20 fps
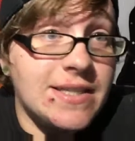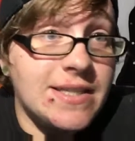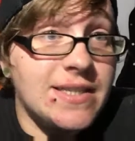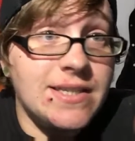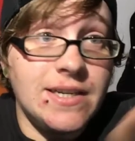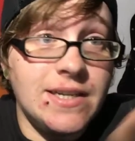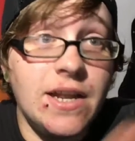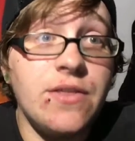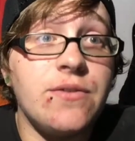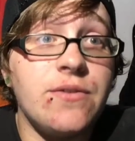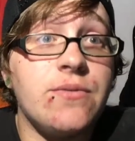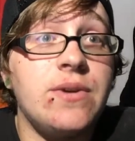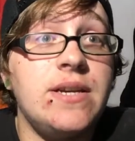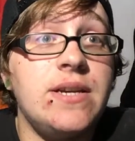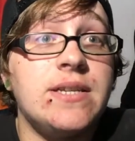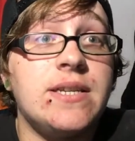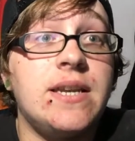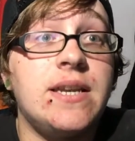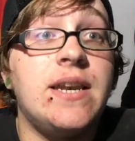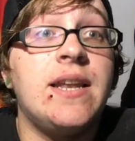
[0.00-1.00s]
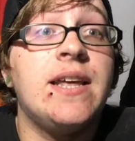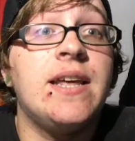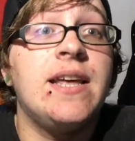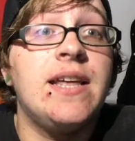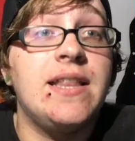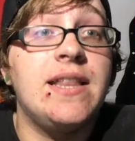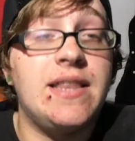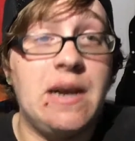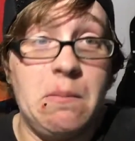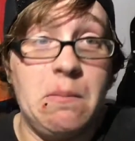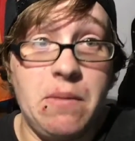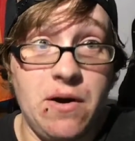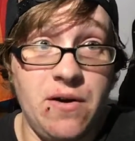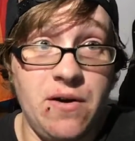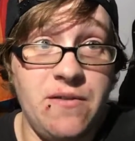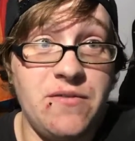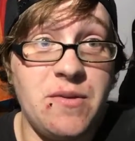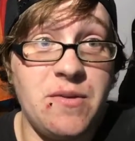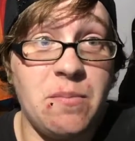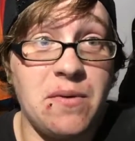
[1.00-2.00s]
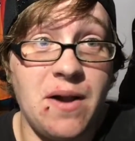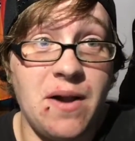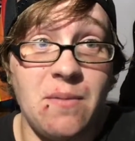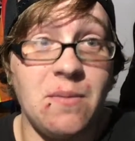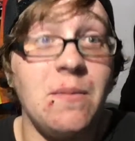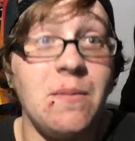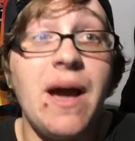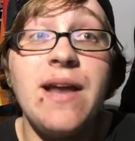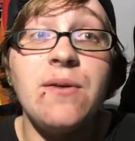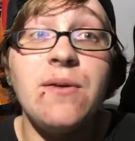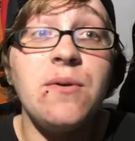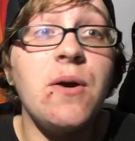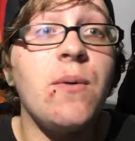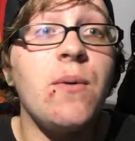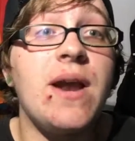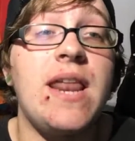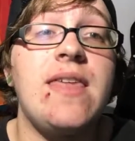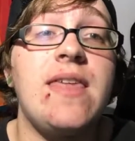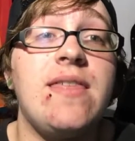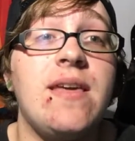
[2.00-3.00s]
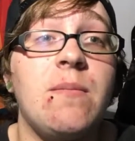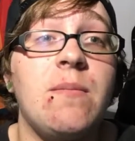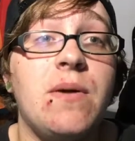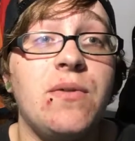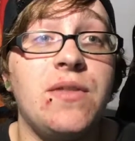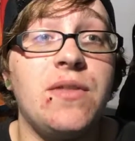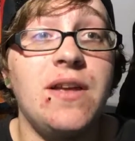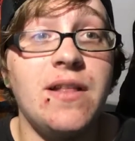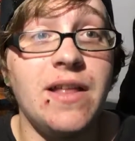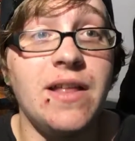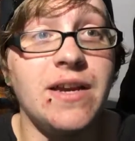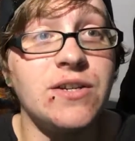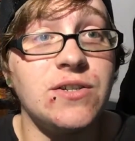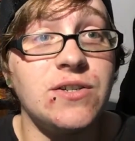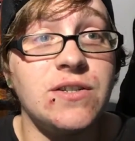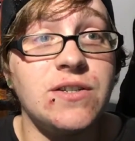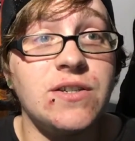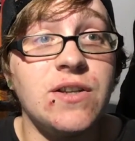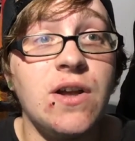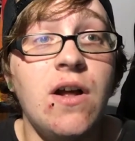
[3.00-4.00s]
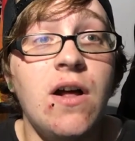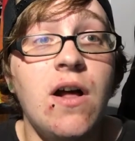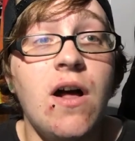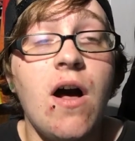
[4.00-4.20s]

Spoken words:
This is another reason that I'm part of the problem. I don't know anything about the elections.